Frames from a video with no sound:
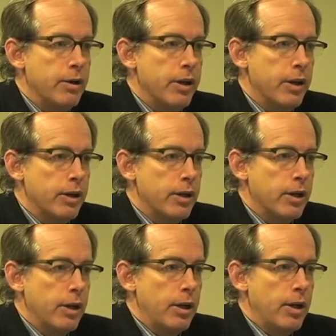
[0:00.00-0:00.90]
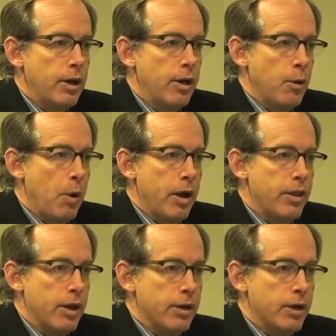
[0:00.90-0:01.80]
did it in a way
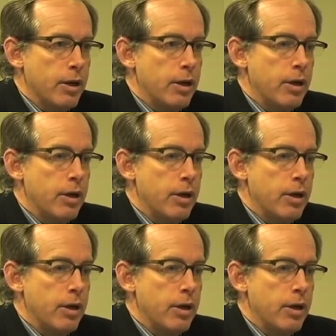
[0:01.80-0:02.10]
that, uh,